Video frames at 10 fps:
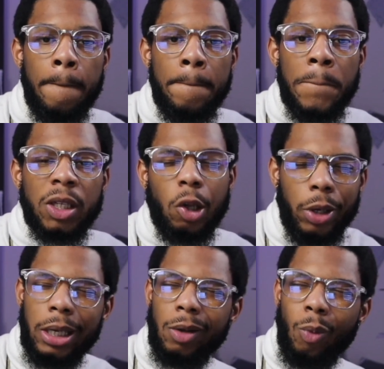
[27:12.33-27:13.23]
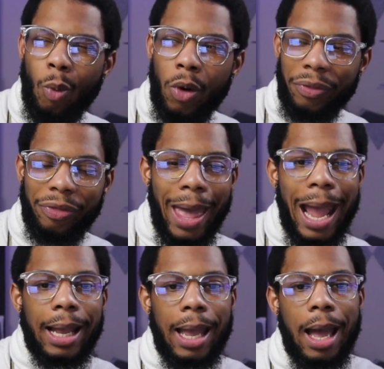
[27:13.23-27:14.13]
So he didn't want that
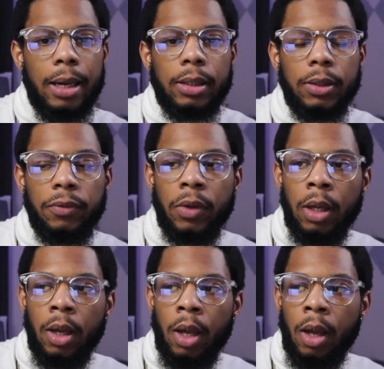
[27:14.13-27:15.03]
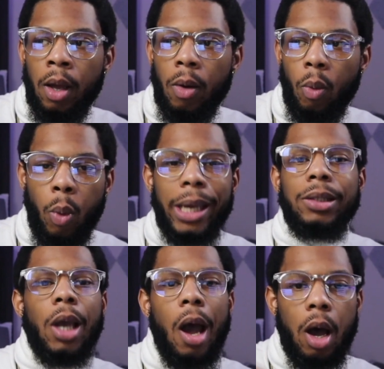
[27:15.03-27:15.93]
kind of weight
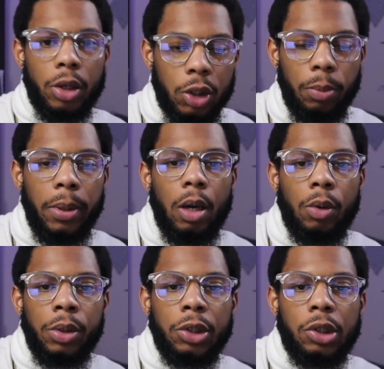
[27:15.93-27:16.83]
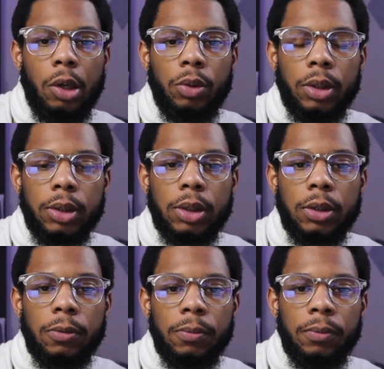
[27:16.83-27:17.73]
to also be on his shoulders.
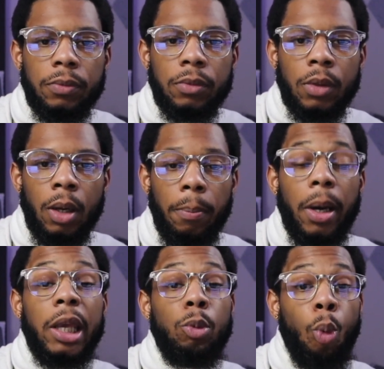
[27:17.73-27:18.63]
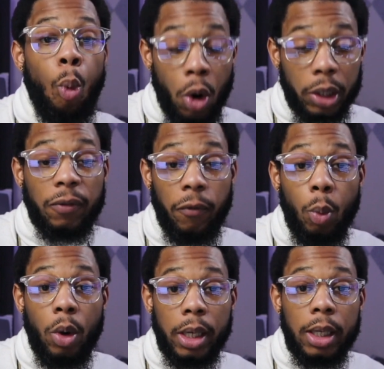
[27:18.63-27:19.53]
But he worked for
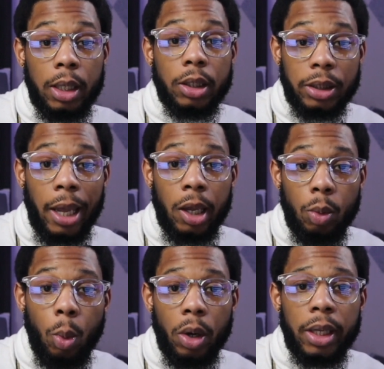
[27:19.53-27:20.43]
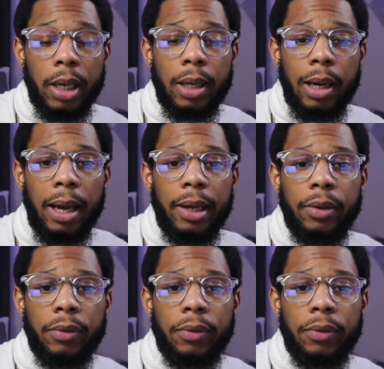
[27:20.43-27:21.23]
what it is that he wanted in life.